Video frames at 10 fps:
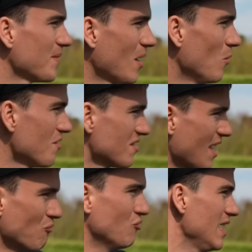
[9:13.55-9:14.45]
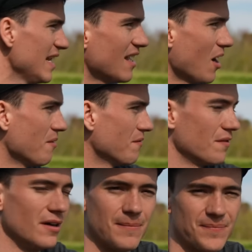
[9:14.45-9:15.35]
And once they're really going
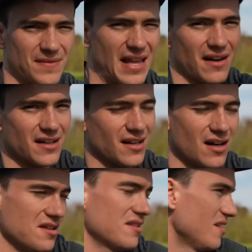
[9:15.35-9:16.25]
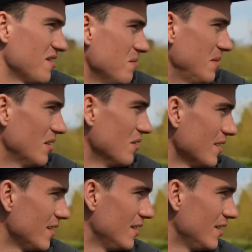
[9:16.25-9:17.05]
for it, then I can cast into the middle of it